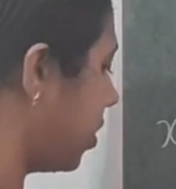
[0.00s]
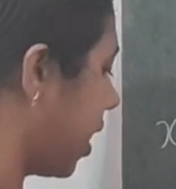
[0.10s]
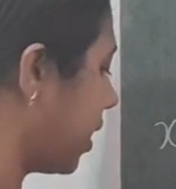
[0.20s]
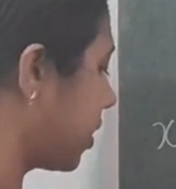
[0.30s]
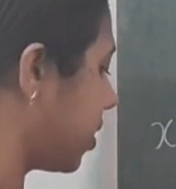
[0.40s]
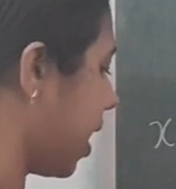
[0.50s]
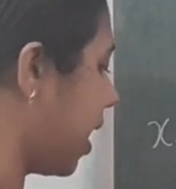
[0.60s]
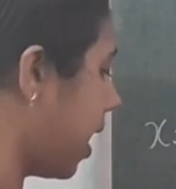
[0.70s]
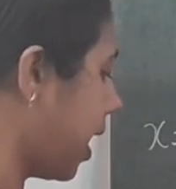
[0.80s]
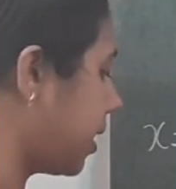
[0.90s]
x,
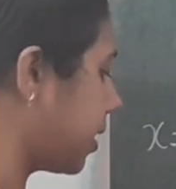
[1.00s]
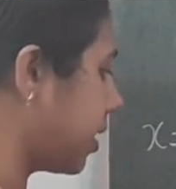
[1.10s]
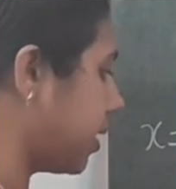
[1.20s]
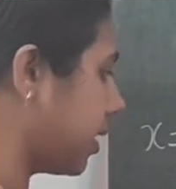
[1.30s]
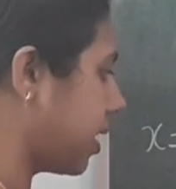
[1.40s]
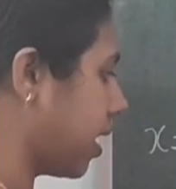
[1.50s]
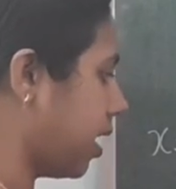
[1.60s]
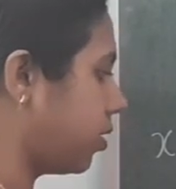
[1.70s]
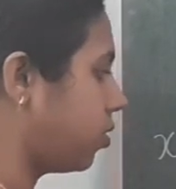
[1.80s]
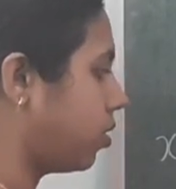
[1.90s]
10x is
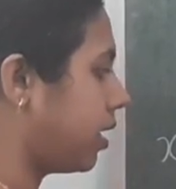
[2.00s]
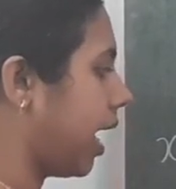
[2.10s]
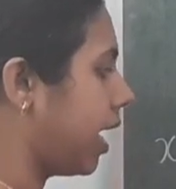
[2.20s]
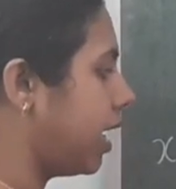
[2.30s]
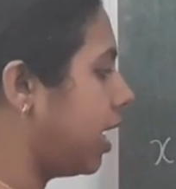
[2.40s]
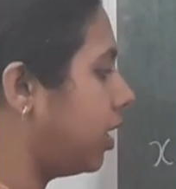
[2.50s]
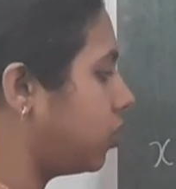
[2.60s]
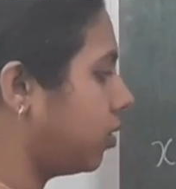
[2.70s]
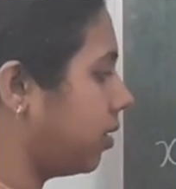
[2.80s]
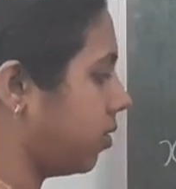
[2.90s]
equal to 10
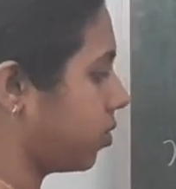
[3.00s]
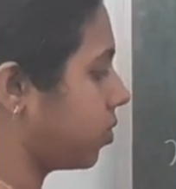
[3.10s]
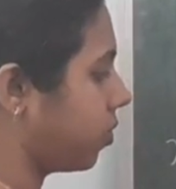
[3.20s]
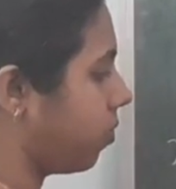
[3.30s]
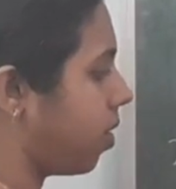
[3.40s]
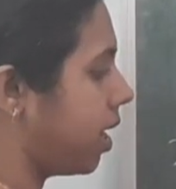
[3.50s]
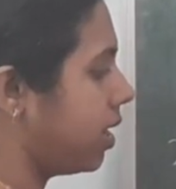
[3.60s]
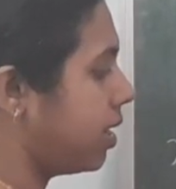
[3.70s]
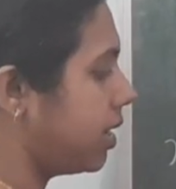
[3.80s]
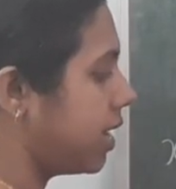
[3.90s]
into this. So
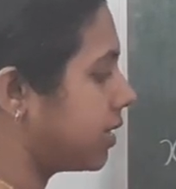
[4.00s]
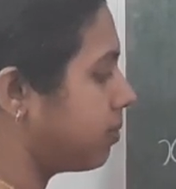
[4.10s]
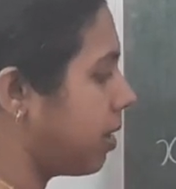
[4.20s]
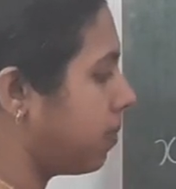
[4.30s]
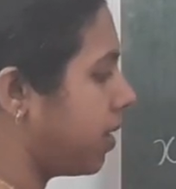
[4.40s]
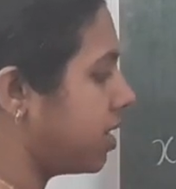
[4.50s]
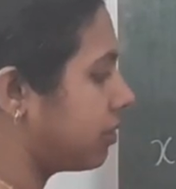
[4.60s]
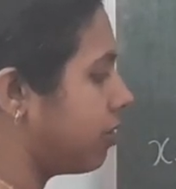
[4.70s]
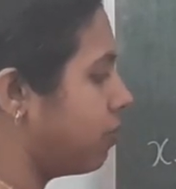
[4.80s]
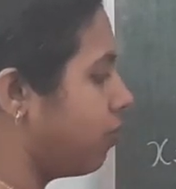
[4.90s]
one decimal place
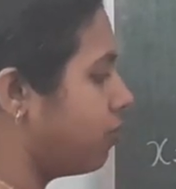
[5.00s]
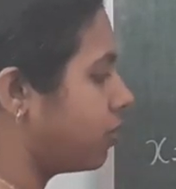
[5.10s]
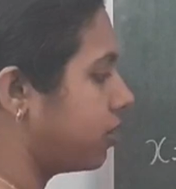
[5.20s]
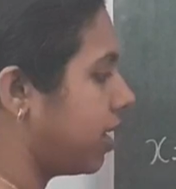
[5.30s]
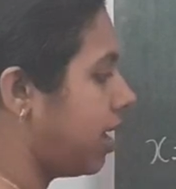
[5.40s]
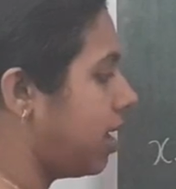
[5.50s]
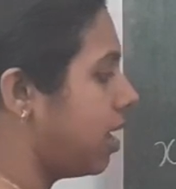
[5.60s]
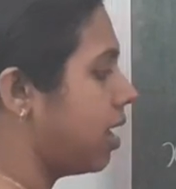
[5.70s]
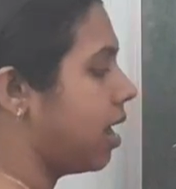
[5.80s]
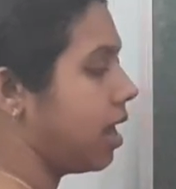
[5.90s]
will move to the
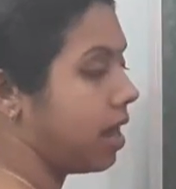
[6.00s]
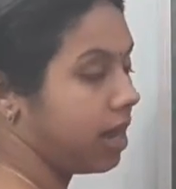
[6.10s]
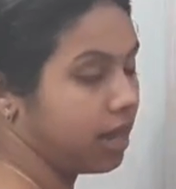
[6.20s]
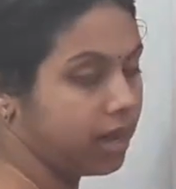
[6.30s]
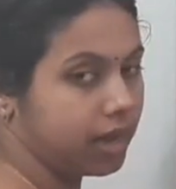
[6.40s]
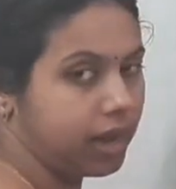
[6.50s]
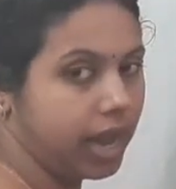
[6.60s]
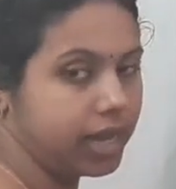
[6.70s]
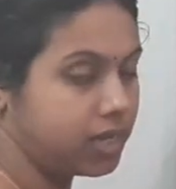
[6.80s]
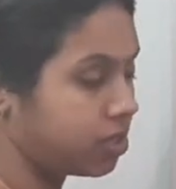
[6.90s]

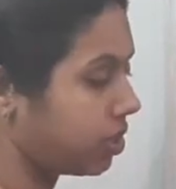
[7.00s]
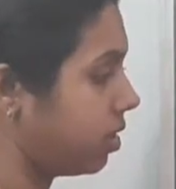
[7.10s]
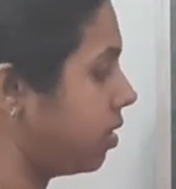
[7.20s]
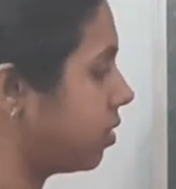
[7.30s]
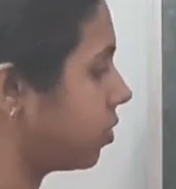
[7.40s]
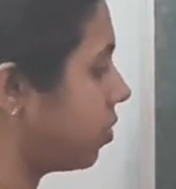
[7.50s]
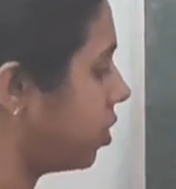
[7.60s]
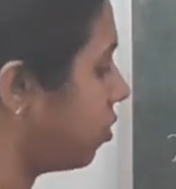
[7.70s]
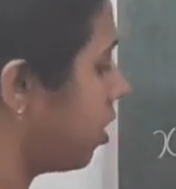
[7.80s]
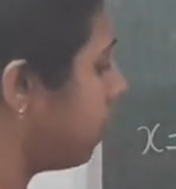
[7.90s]
right. So
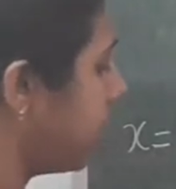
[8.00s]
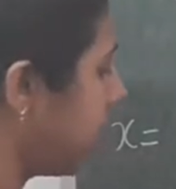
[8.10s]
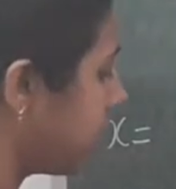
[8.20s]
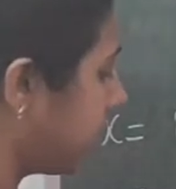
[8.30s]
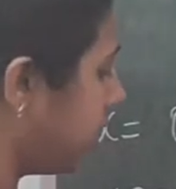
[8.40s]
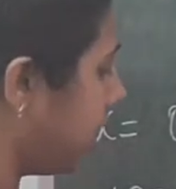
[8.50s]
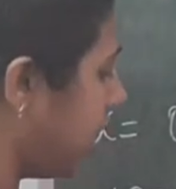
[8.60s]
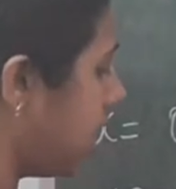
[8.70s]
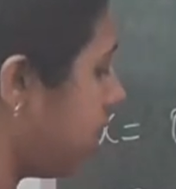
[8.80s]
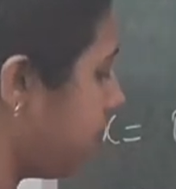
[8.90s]
it will be
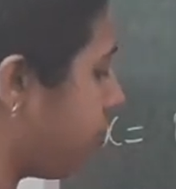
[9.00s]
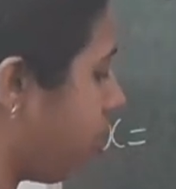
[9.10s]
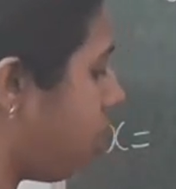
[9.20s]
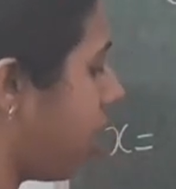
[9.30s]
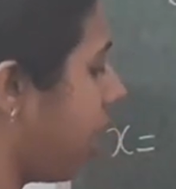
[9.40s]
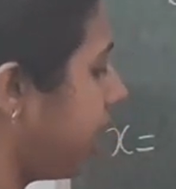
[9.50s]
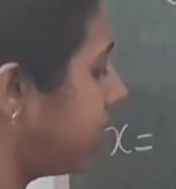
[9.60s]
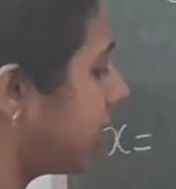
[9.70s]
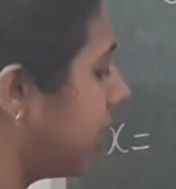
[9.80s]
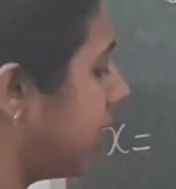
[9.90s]

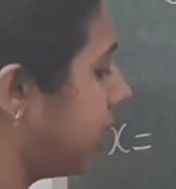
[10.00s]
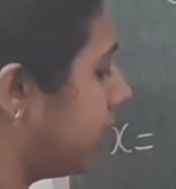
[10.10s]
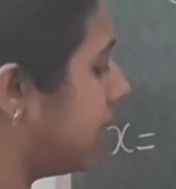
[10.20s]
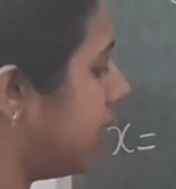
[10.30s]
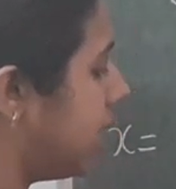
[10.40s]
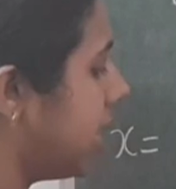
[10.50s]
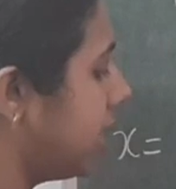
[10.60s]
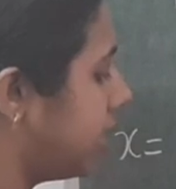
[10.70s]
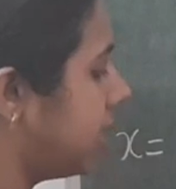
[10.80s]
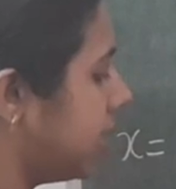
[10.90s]

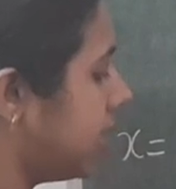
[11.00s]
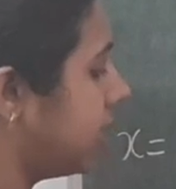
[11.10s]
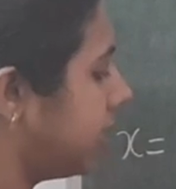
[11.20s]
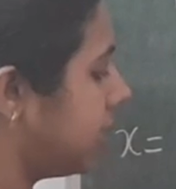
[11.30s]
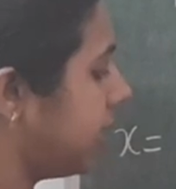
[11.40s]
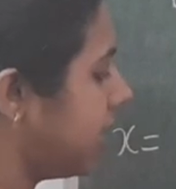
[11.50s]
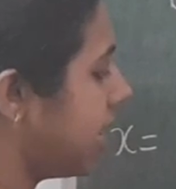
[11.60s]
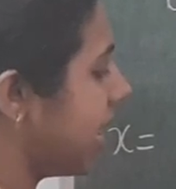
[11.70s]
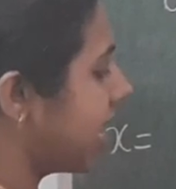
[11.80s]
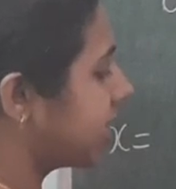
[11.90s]
3.333
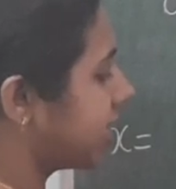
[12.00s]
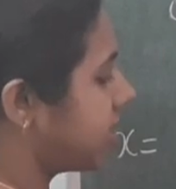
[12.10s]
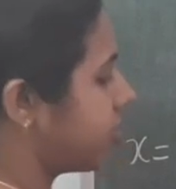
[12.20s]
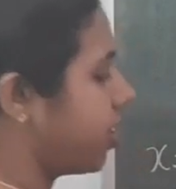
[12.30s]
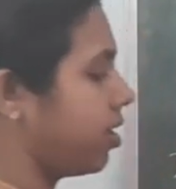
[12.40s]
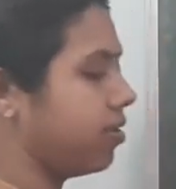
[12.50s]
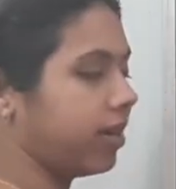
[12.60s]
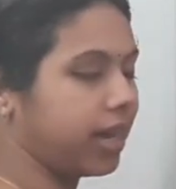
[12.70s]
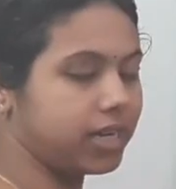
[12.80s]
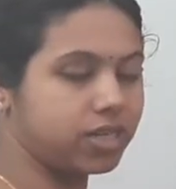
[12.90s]
etc. you will
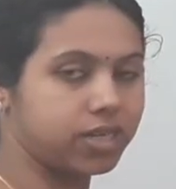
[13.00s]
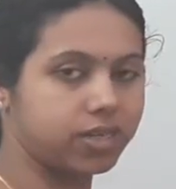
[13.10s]
get.